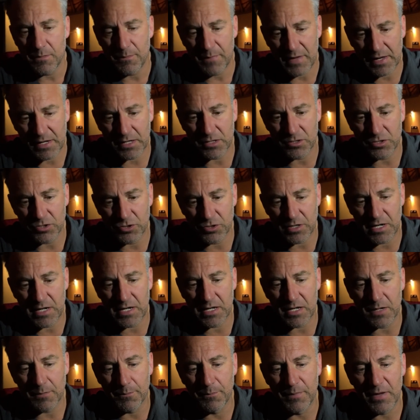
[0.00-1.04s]
back into
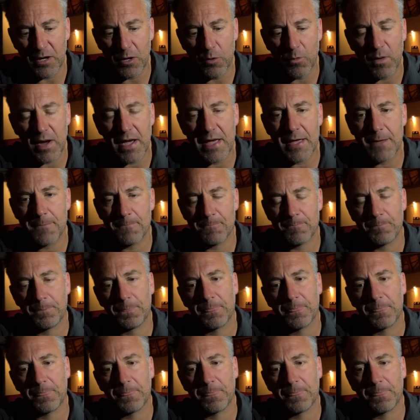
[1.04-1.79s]
training in a big way